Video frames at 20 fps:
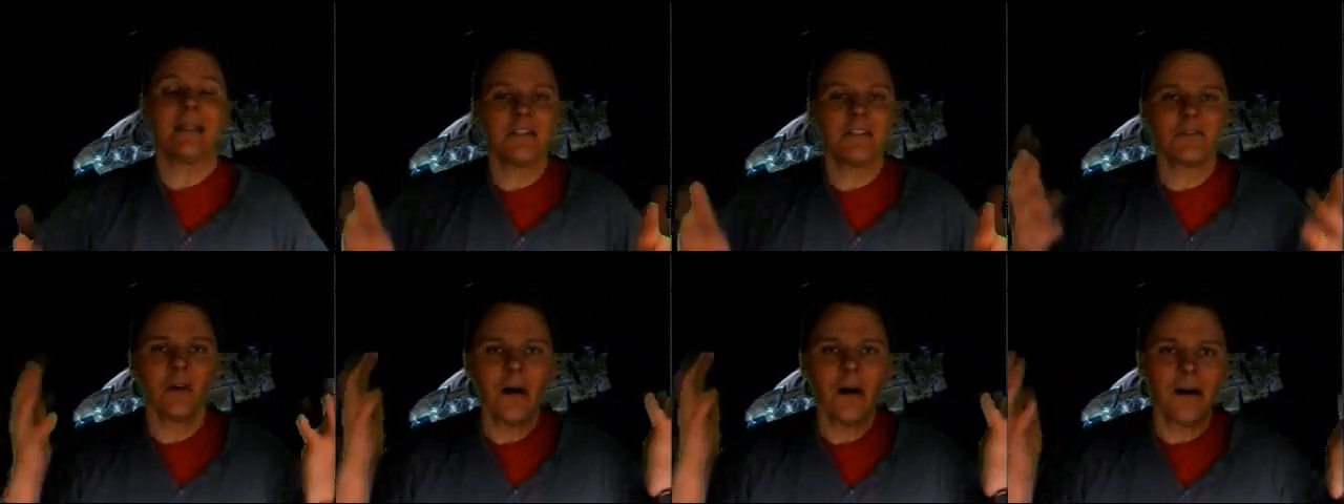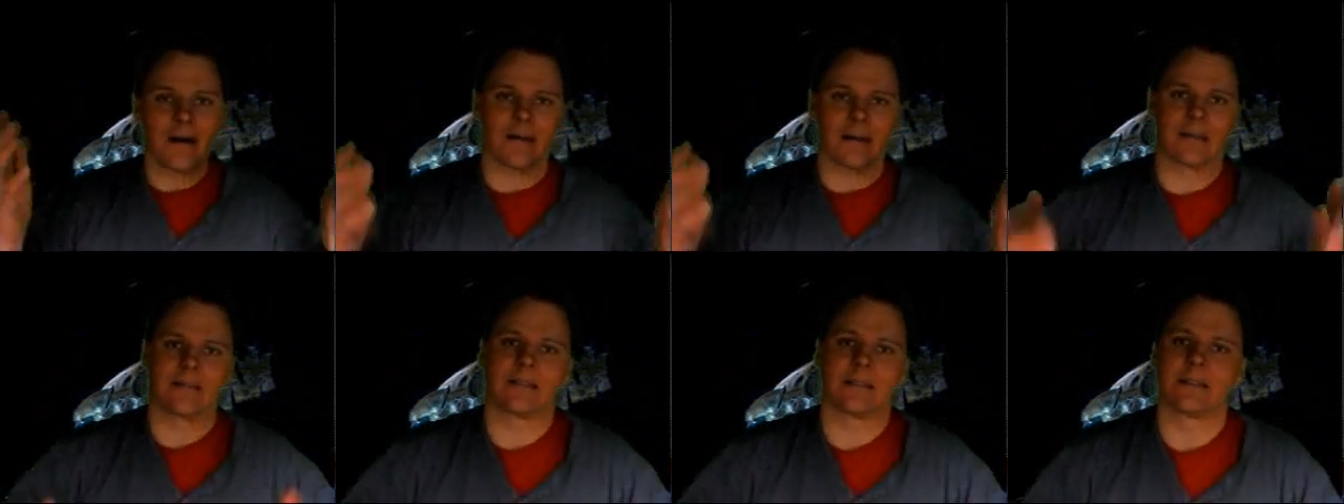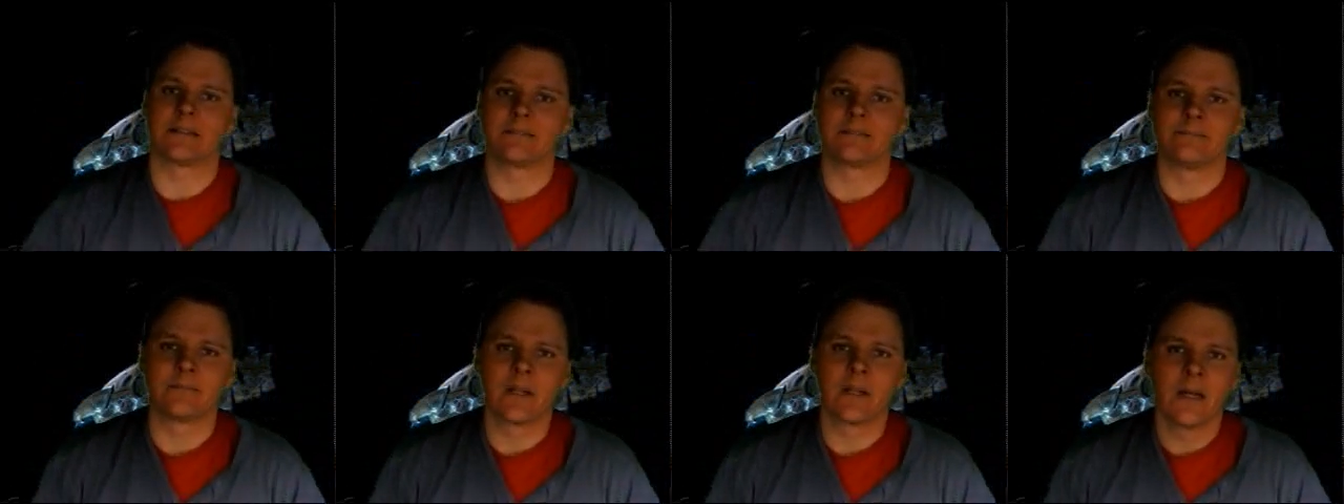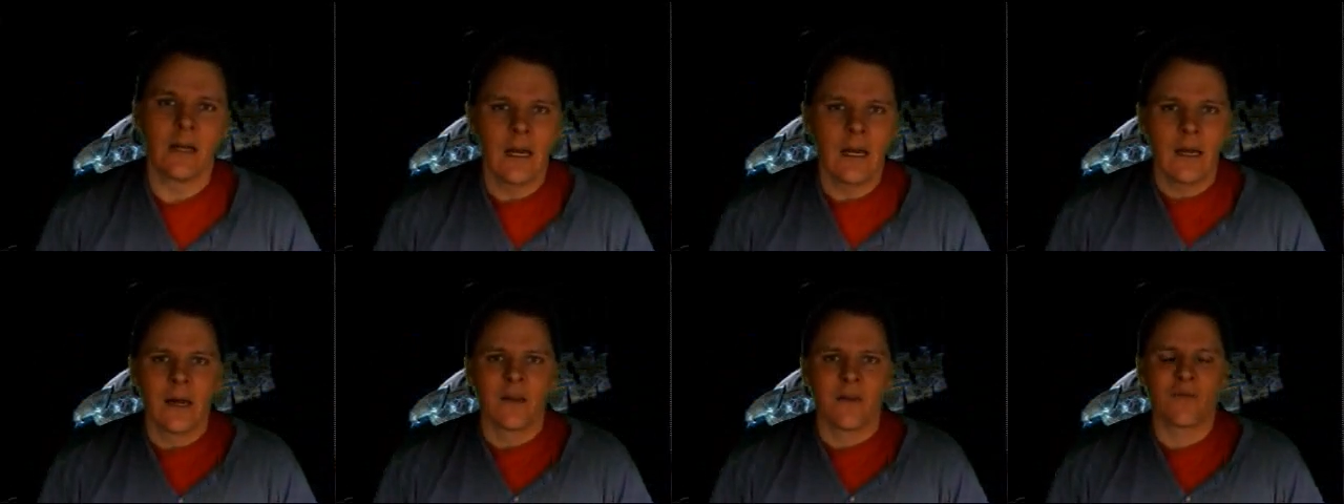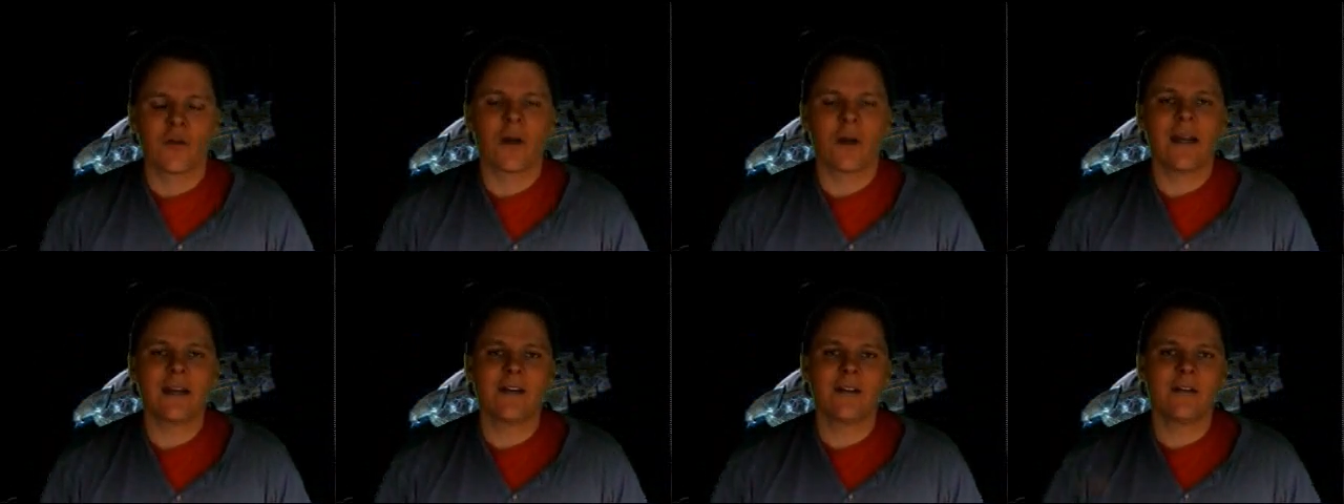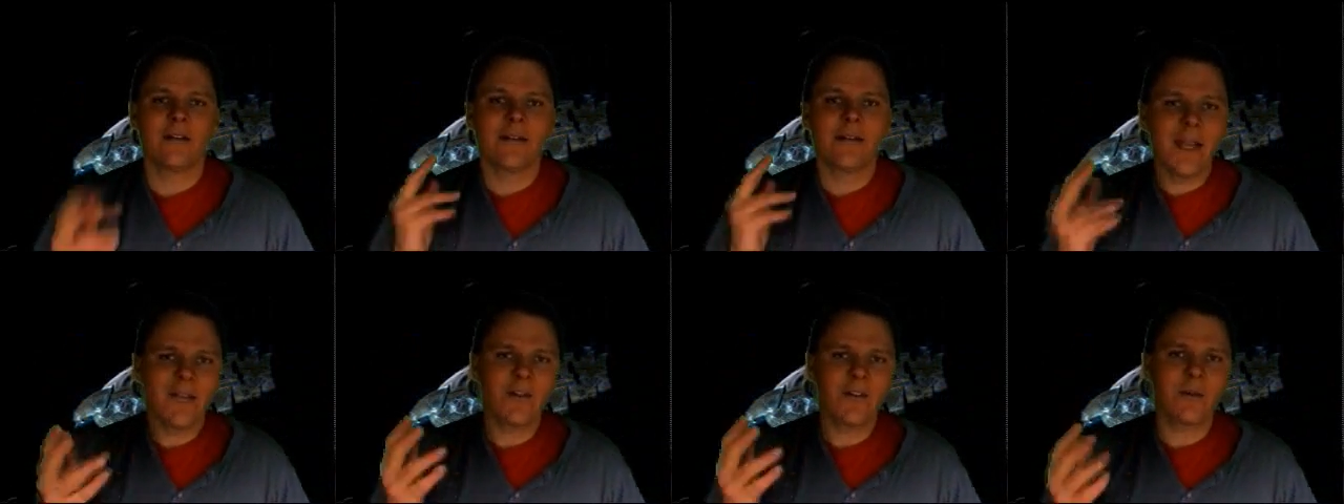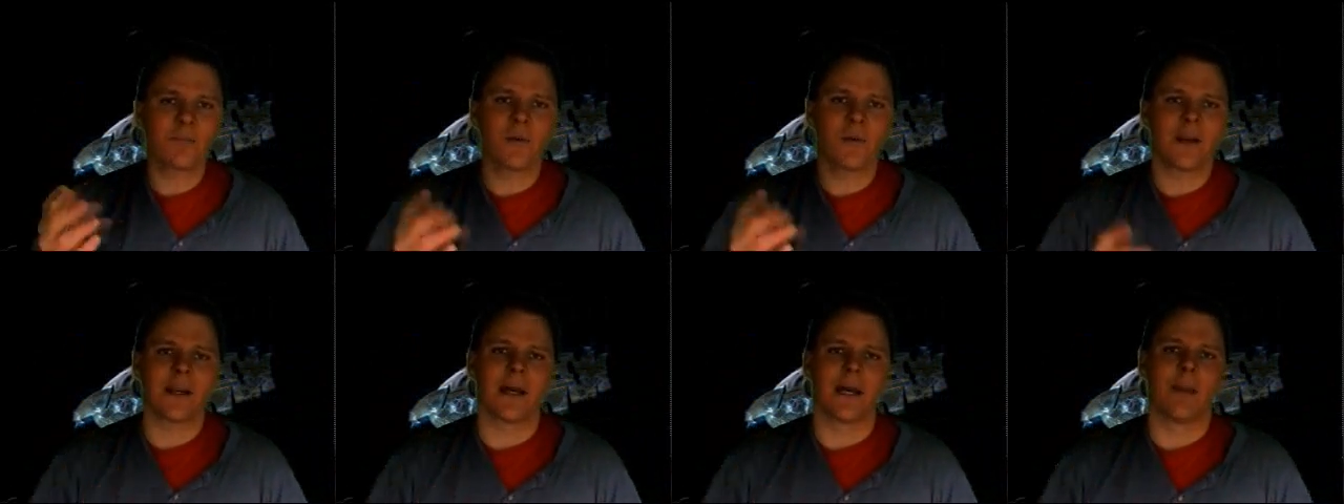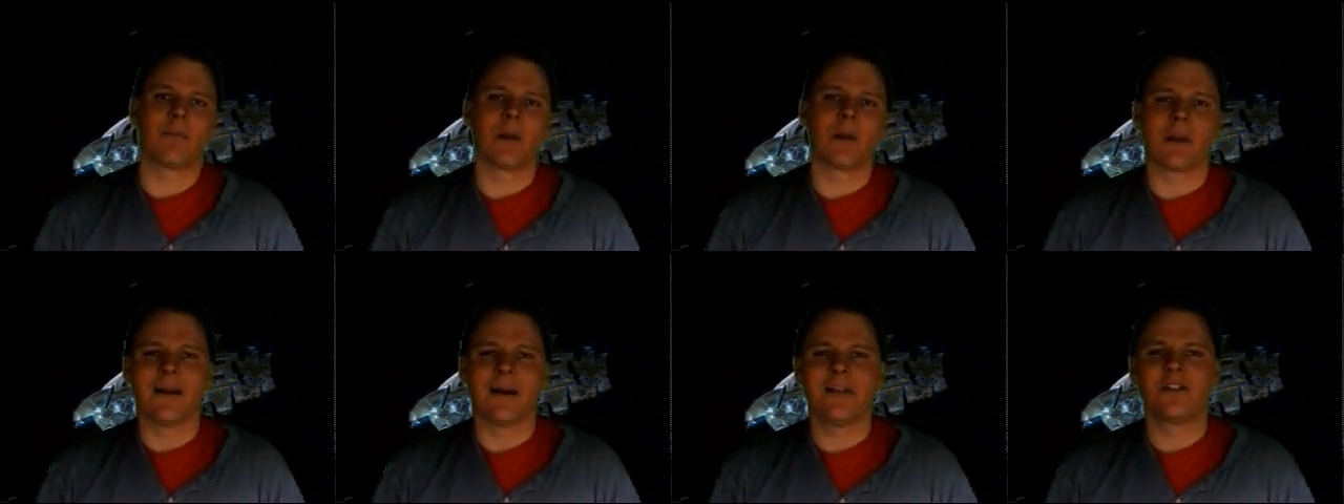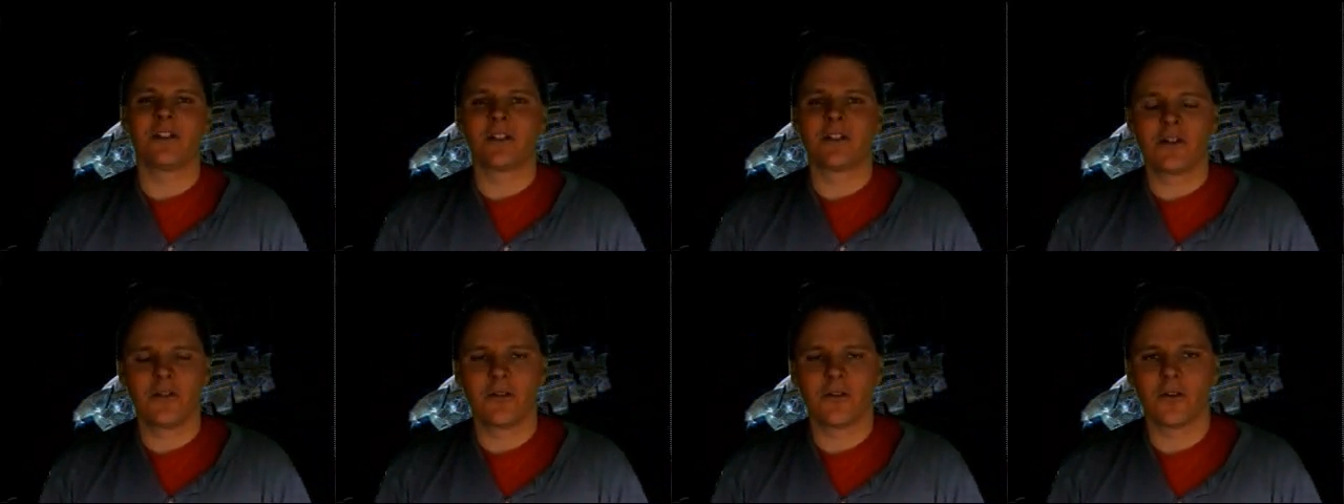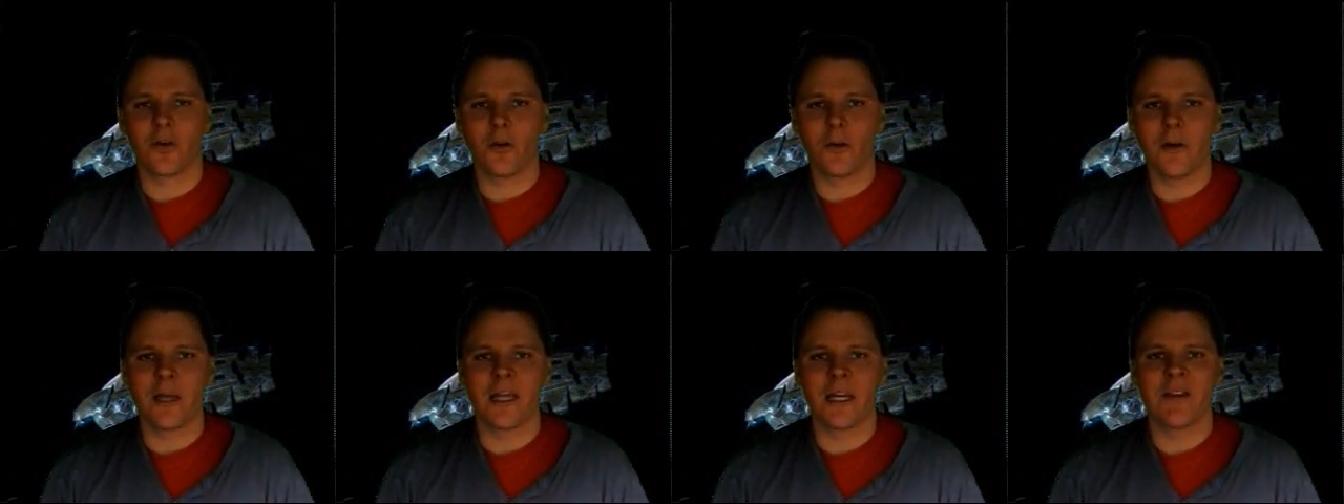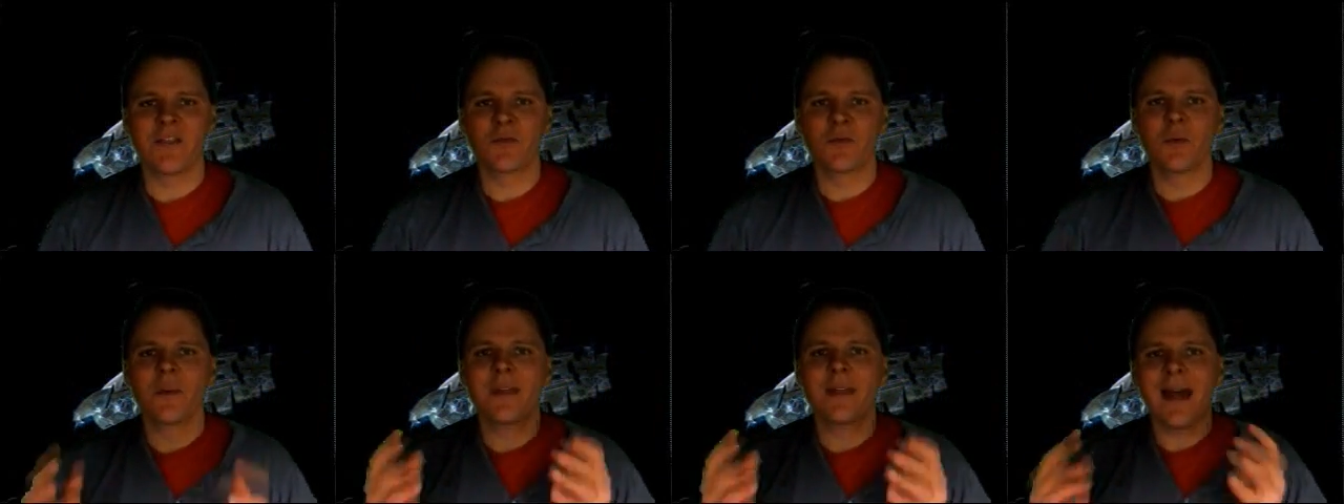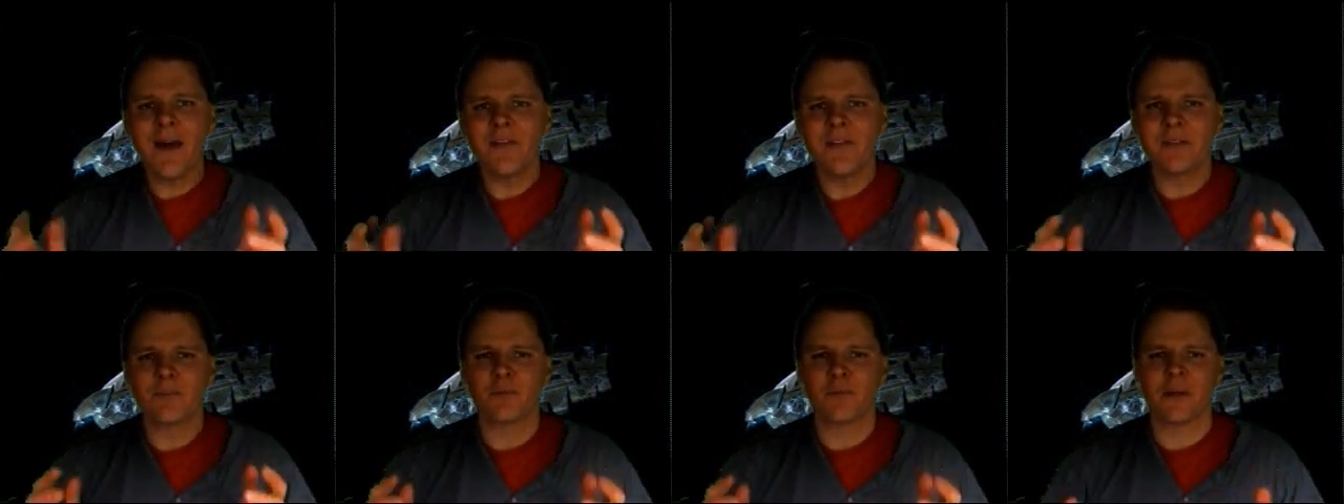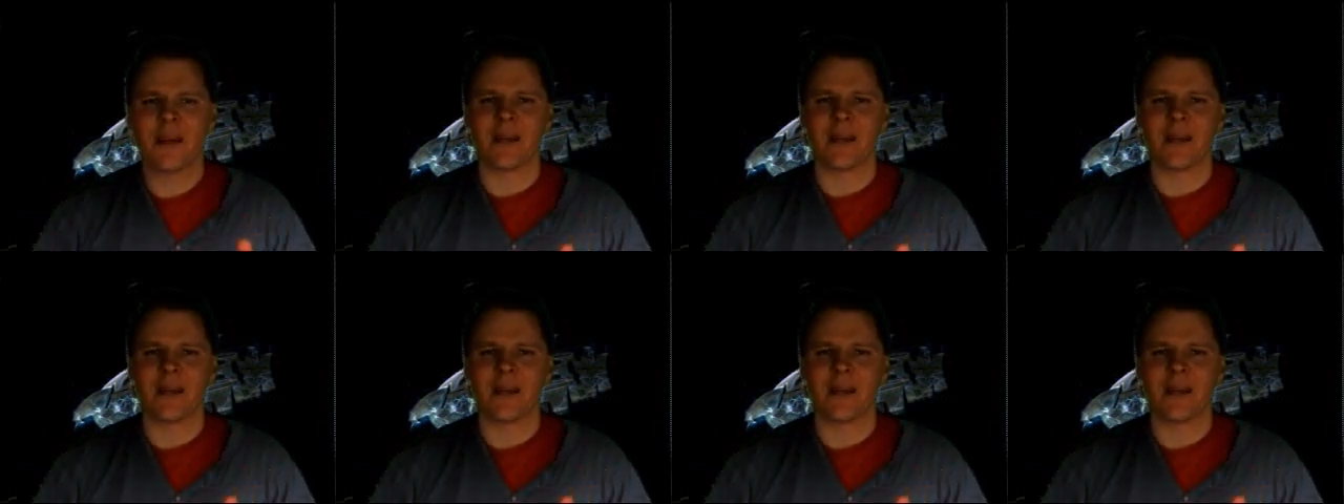is wrong for I could never bring up longitudinal waves without